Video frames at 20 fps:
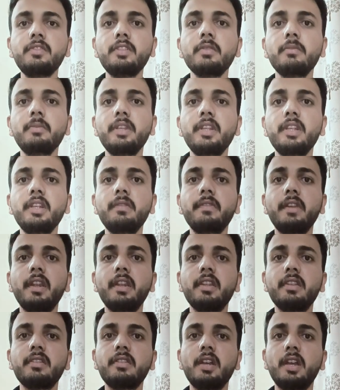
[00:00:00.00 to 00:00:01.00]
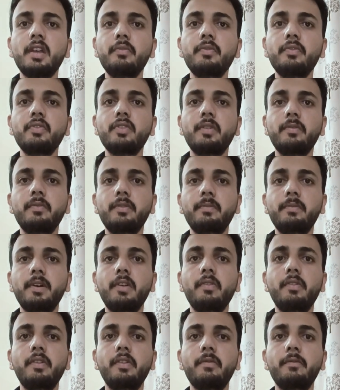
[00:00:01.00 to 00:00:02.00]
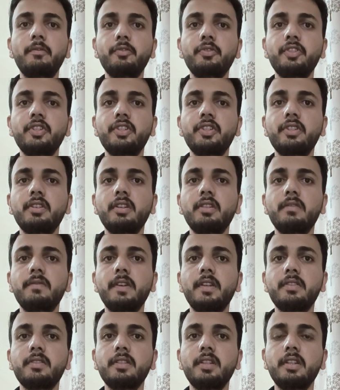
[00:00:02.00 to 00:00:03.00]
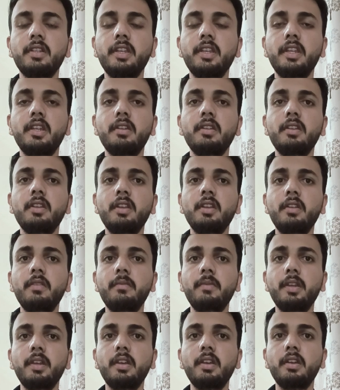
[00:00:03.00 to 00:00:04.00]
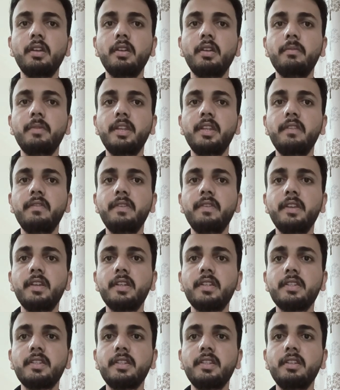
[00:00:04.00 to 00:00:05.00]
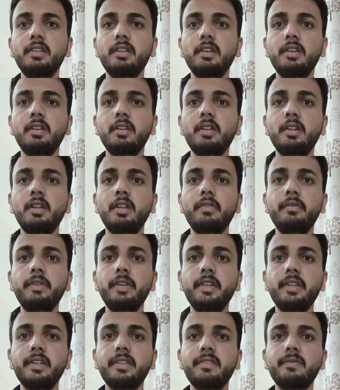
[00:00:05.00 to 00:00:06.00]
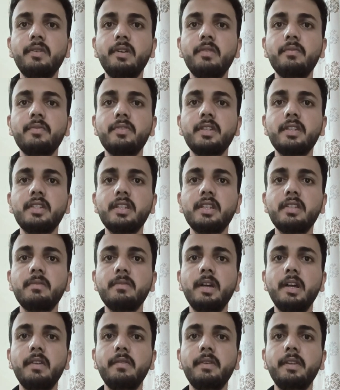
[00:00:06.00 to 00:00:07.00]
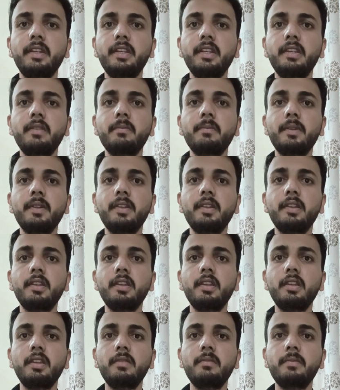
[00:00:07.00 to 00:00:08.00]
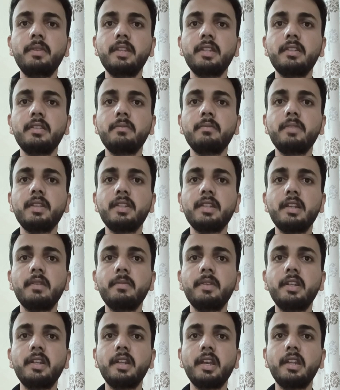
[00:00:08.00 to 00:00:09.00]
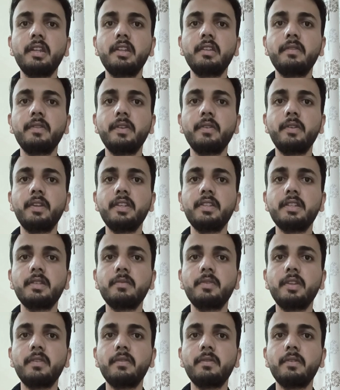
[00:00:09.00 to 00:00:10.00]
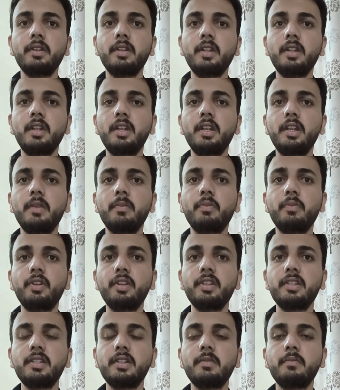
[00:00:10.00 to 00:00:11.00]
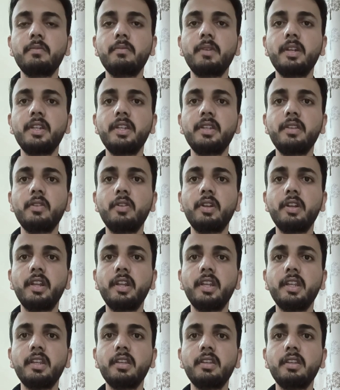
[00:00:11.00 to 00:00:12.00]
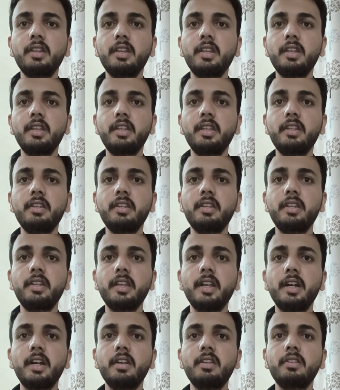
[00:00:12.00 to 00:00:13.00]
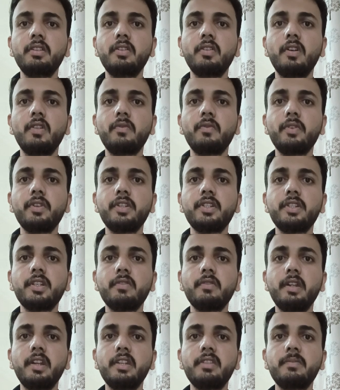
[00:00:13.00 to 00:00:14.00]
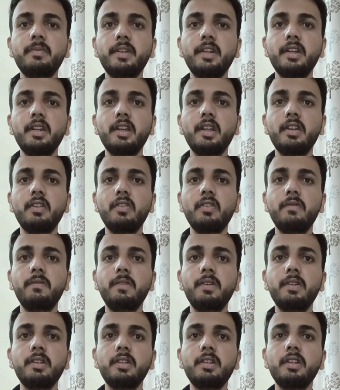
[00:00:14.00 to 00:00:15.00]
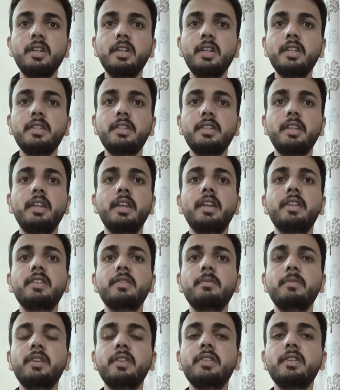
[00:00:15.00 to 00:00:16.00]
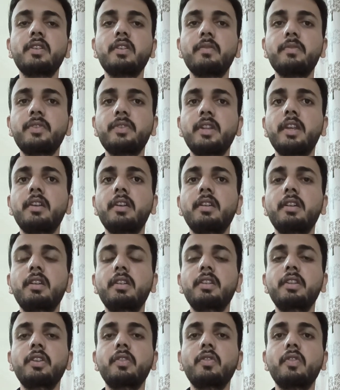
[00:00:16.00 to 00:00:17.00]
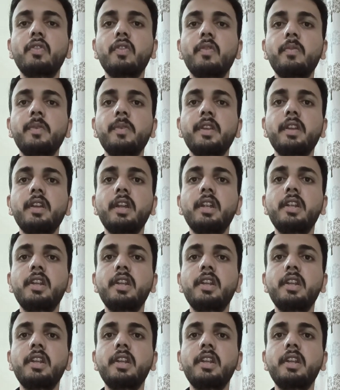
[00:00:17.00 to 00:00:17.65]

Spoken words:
being defined as the abuse of the power, positional, personal gain, manifests in the various forms such as bribery, embezzlement, and the favorism, nepotism, money laundering in India. The corporation widespread and often seen as a major obstacle, economic and